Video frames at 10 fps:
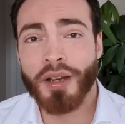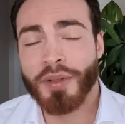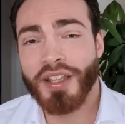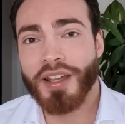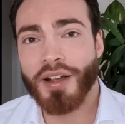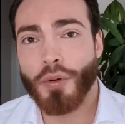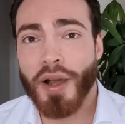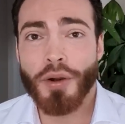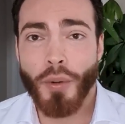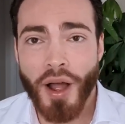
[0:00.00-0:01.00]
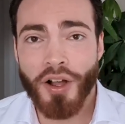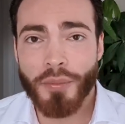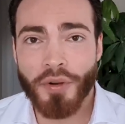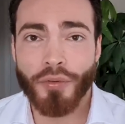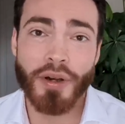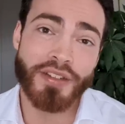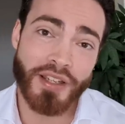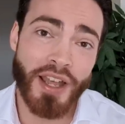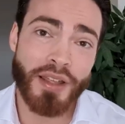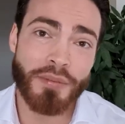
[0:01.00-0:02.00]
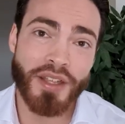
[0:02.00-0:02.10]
going to be quite a while before it can,